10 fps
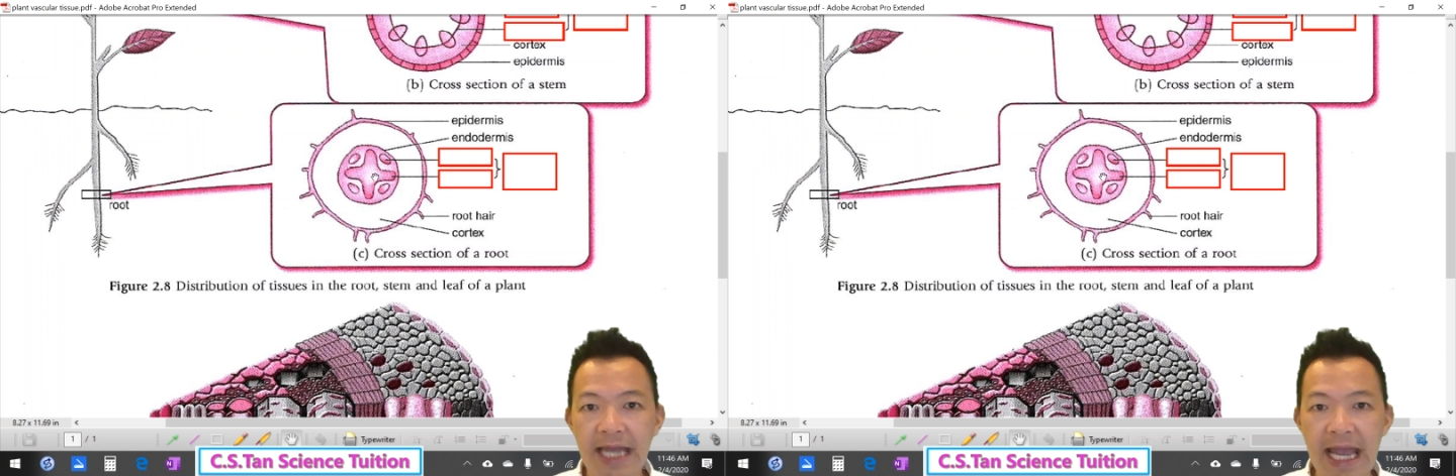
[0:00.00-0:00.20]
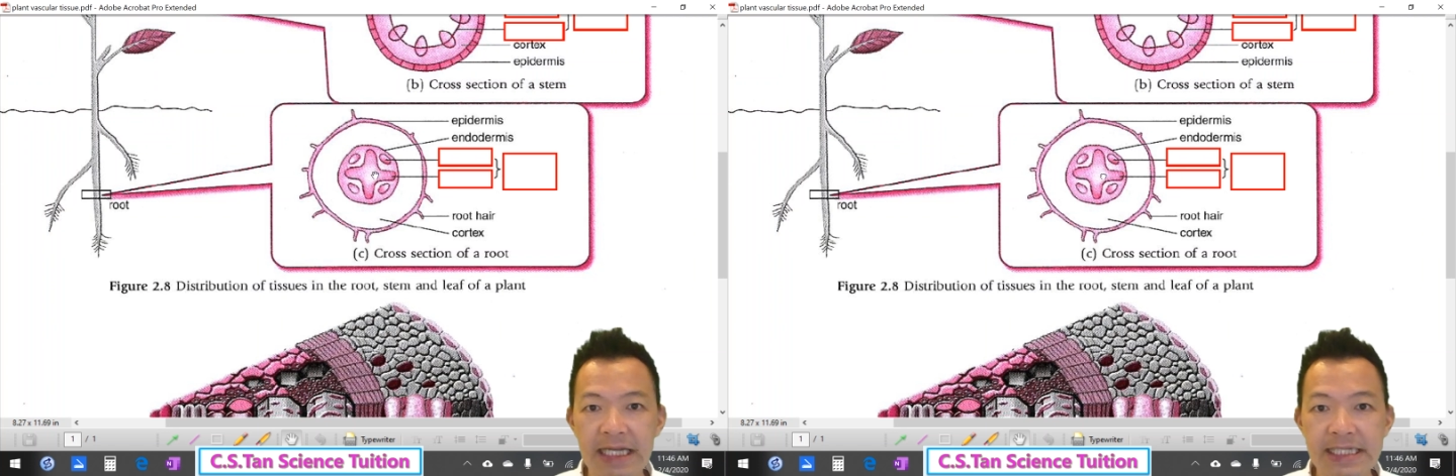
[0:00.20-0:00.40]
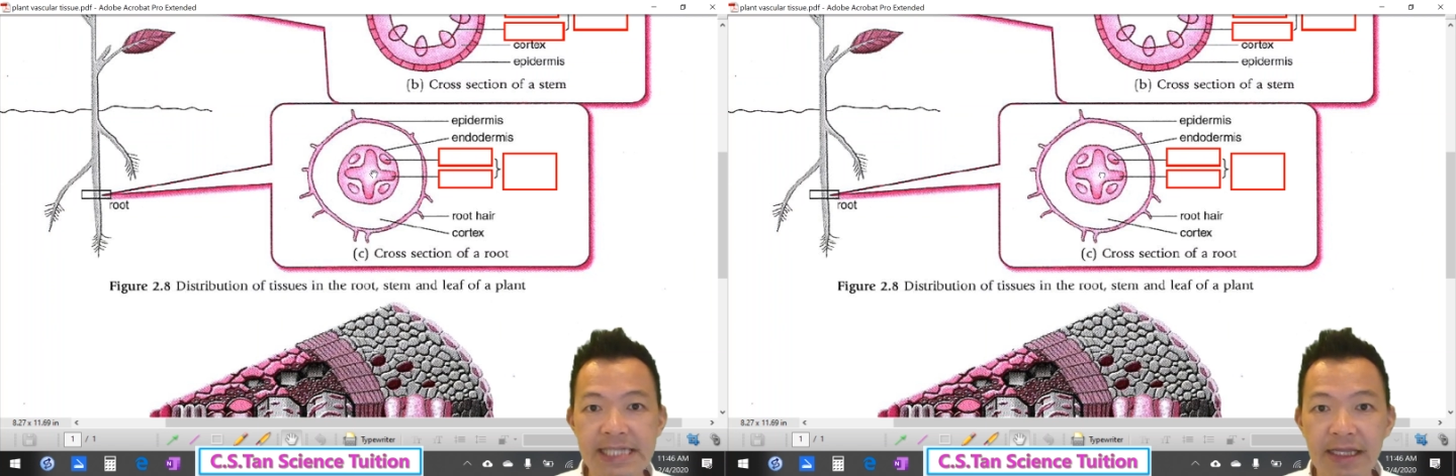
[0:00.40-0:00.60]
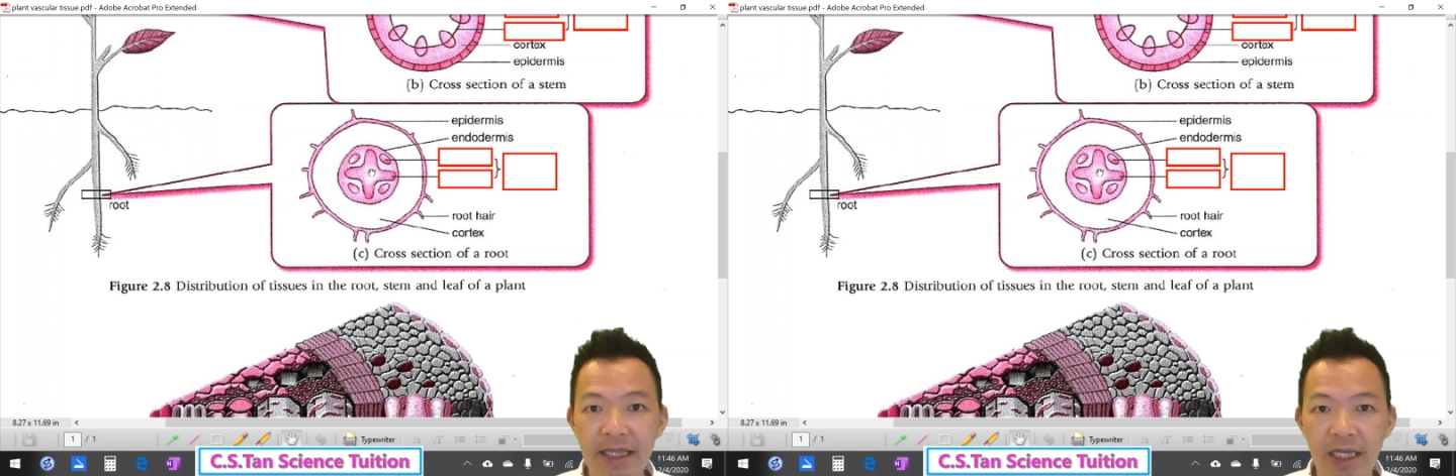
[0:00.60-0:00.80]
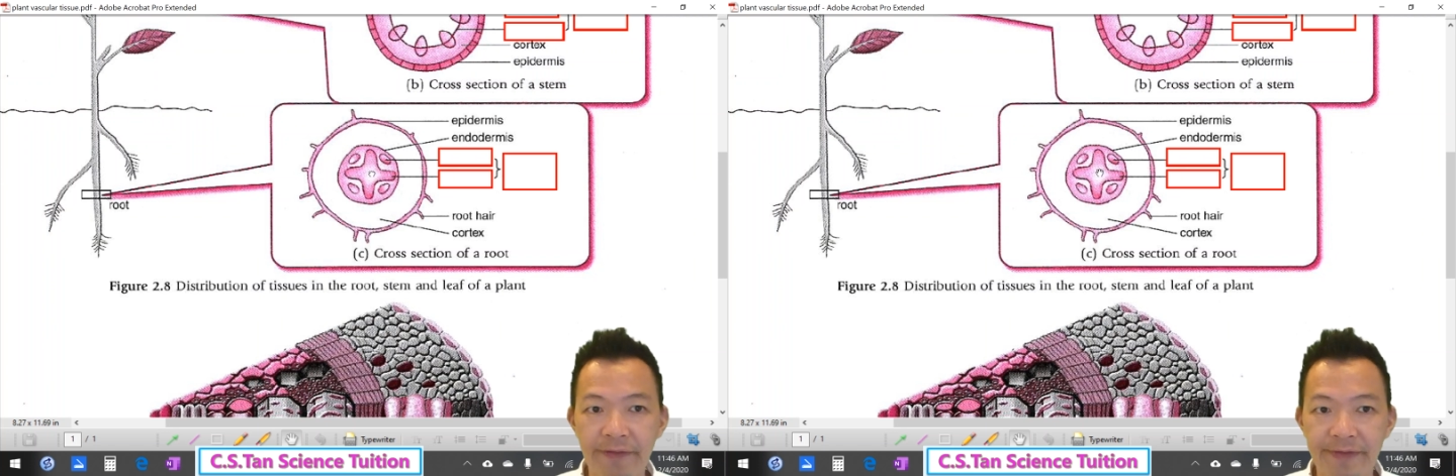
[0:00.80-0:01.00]
At the
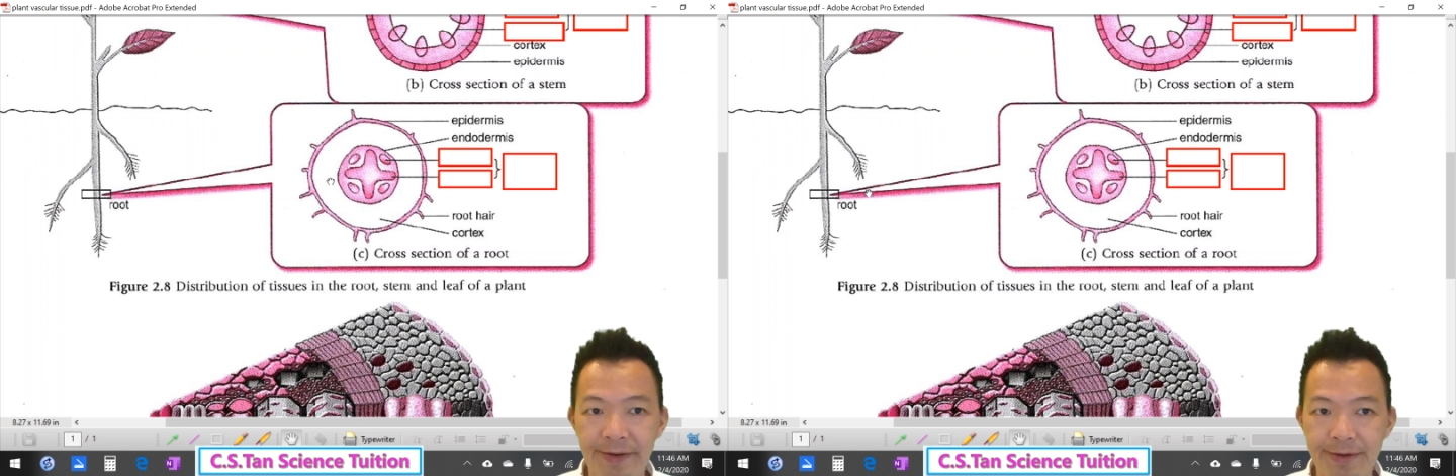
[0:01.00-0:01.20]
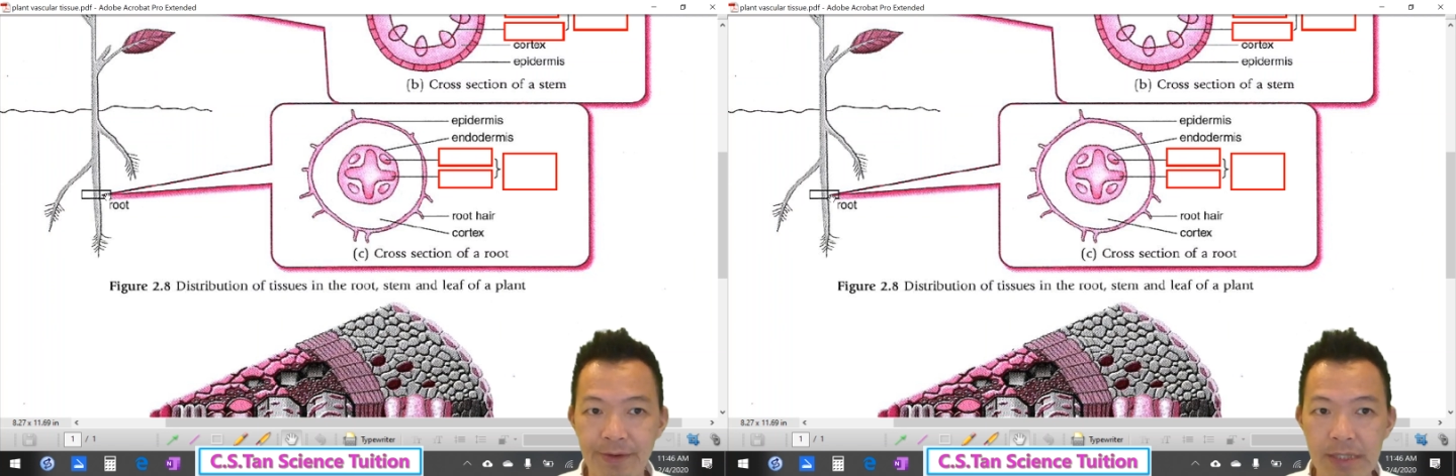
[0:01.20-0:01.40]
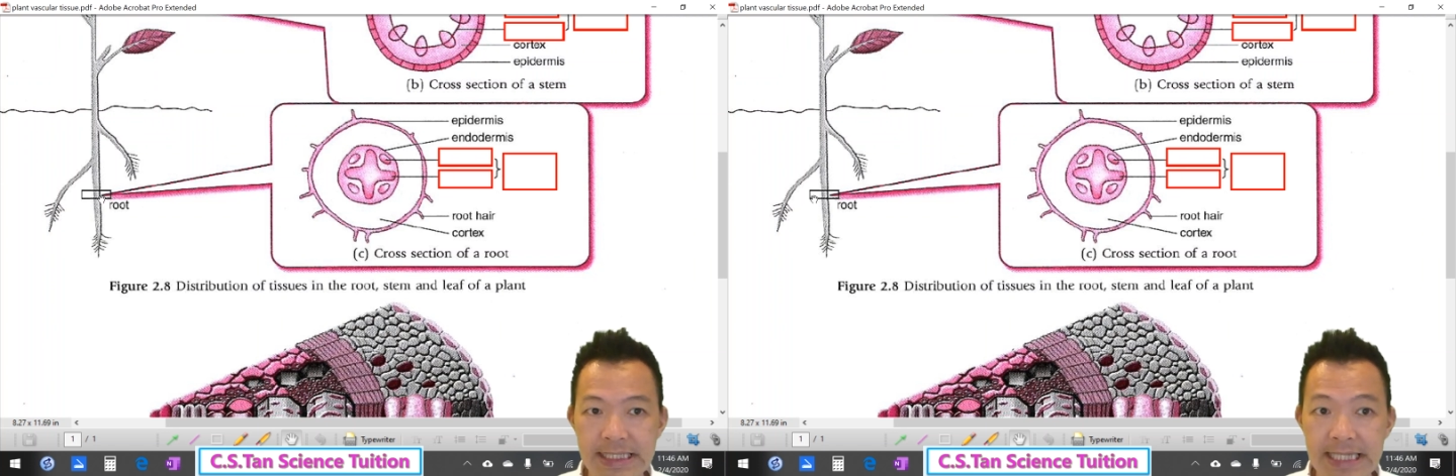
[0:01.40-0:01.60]
center of the root,